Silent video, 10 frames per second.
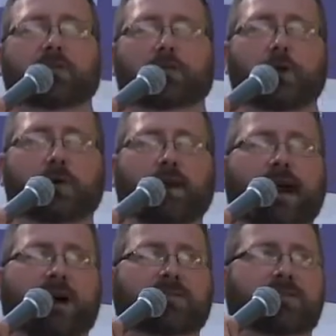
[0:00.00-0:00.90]
the Rotary
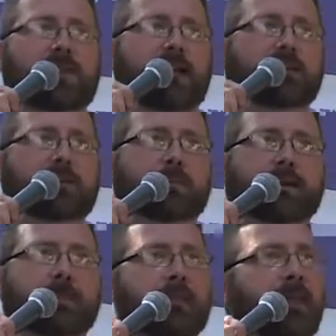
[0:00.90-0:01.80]
House for that little
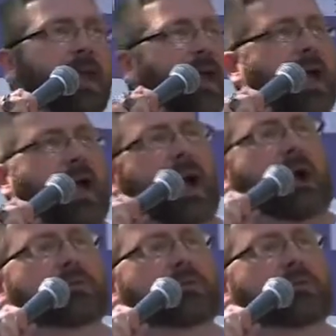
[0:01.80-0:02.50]
bit, I